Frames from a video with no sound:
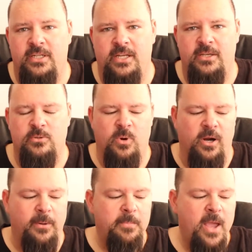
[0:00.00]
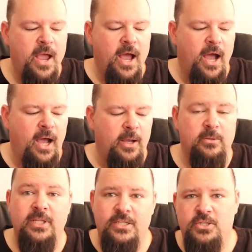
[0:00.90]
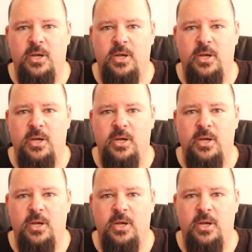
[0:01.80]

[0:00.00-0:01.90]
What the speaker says: dig his work. Let's